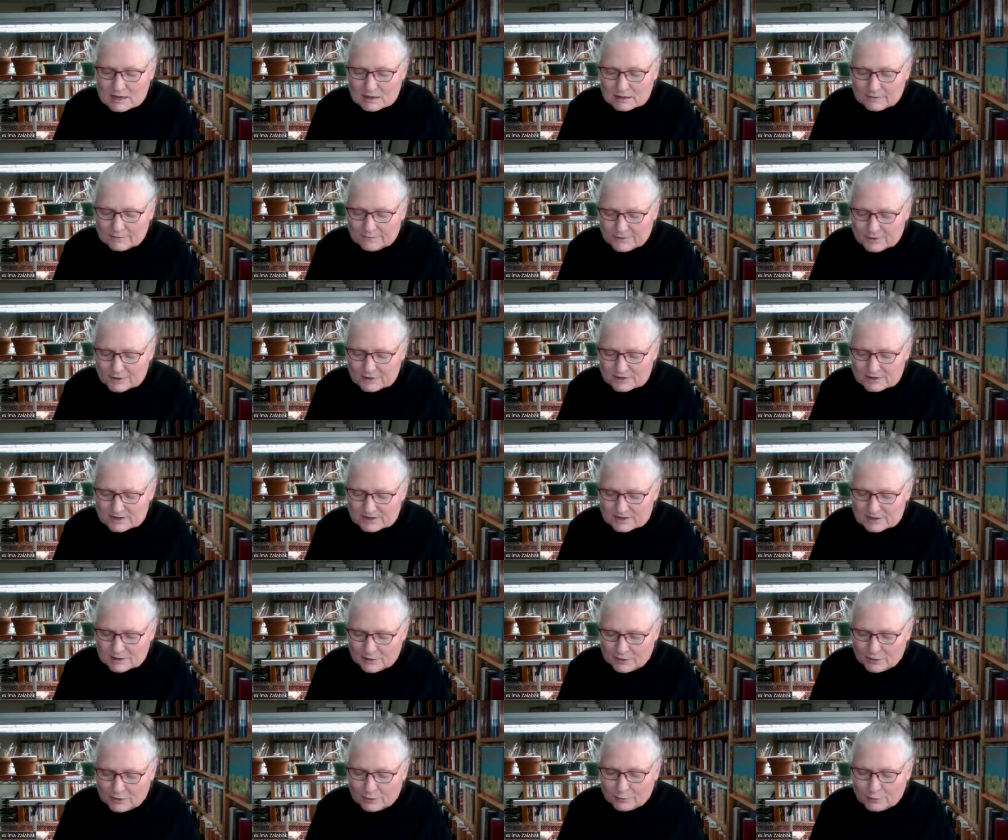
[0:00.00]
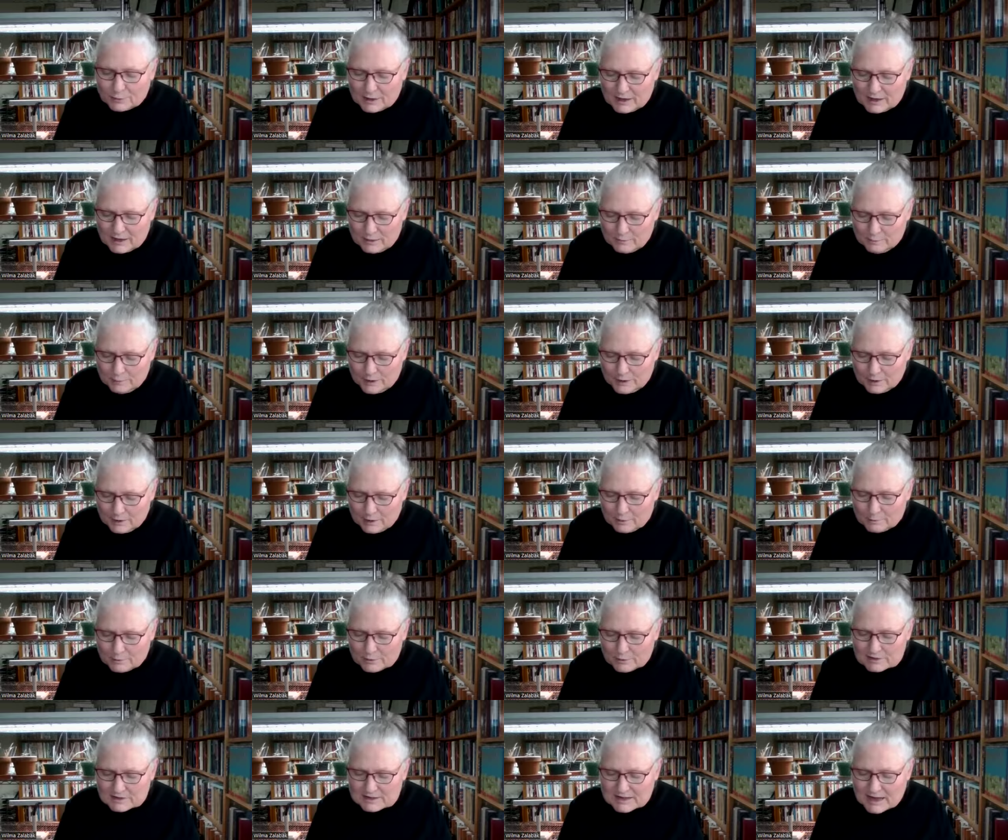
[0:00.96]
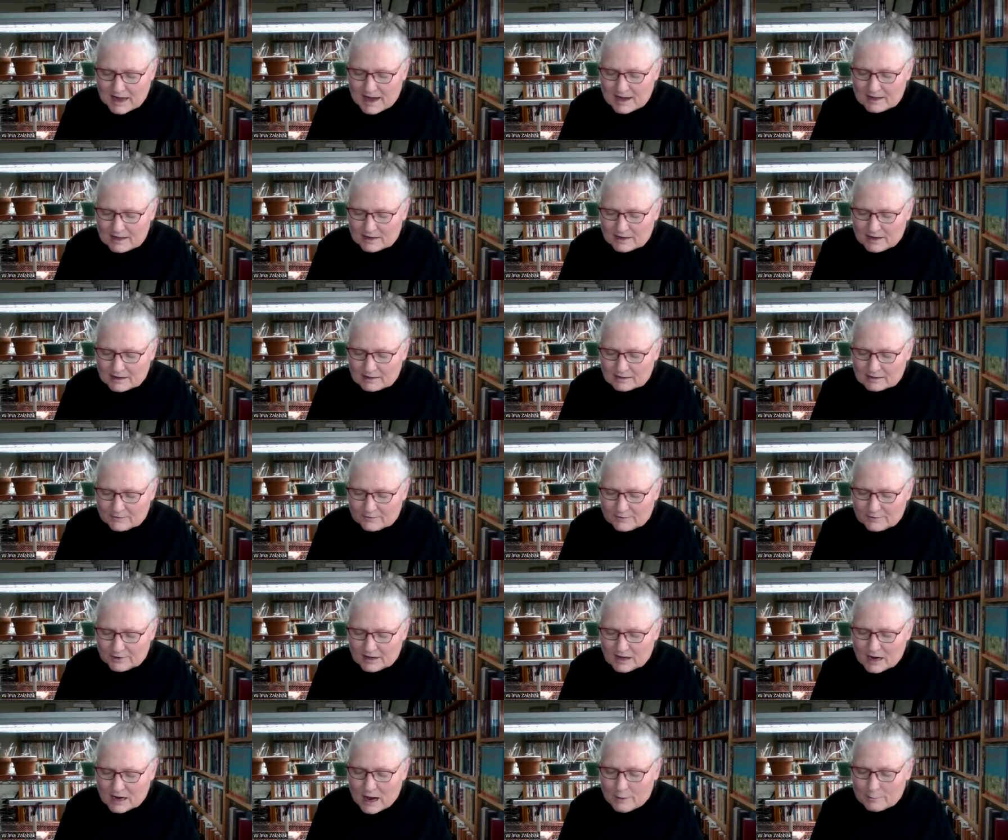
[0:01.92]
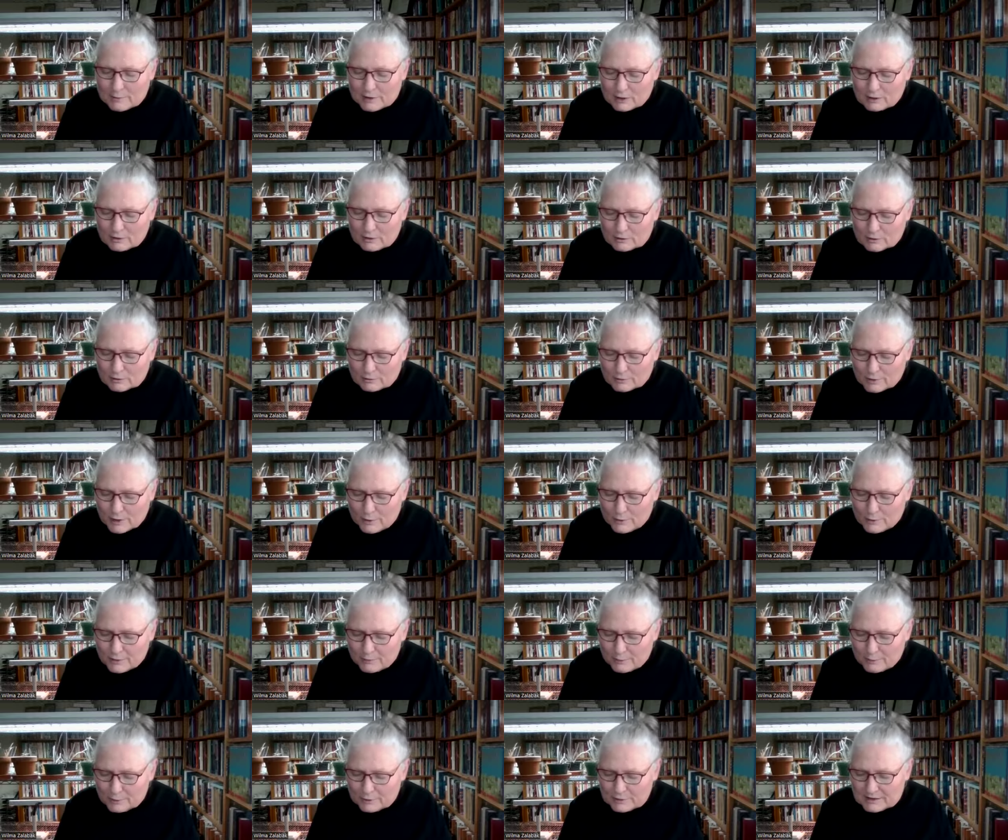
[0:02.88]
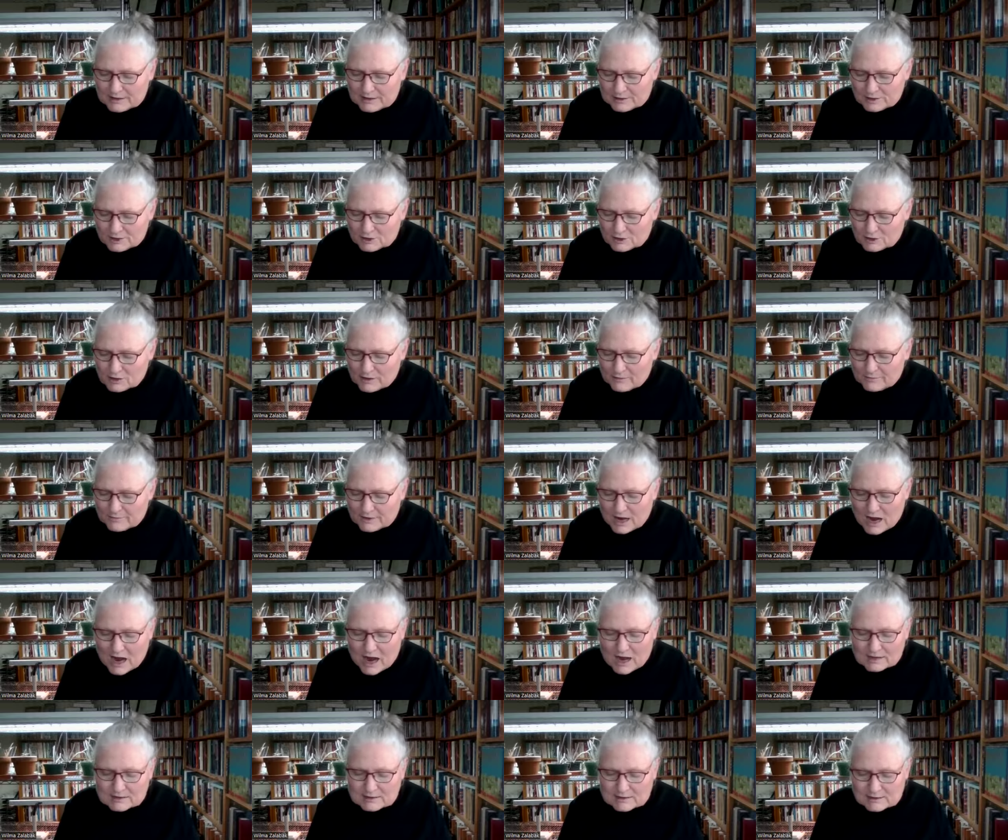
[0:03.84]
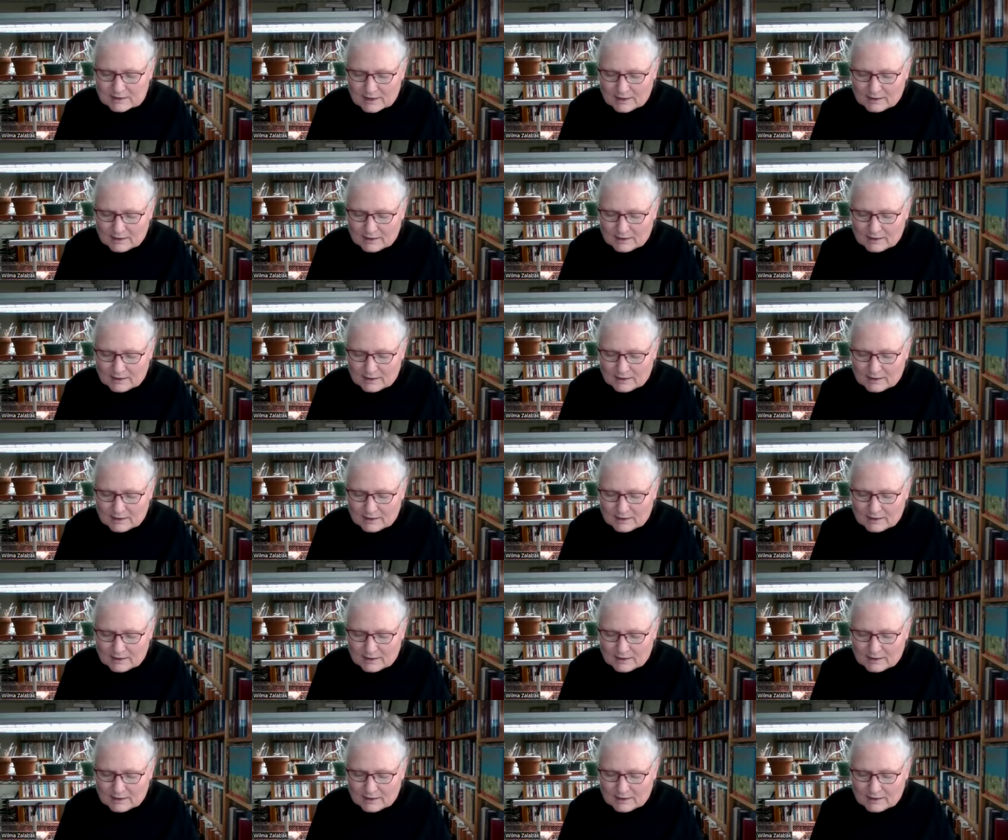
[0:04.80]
The first three parables highlight the phenomenal growth potential of God's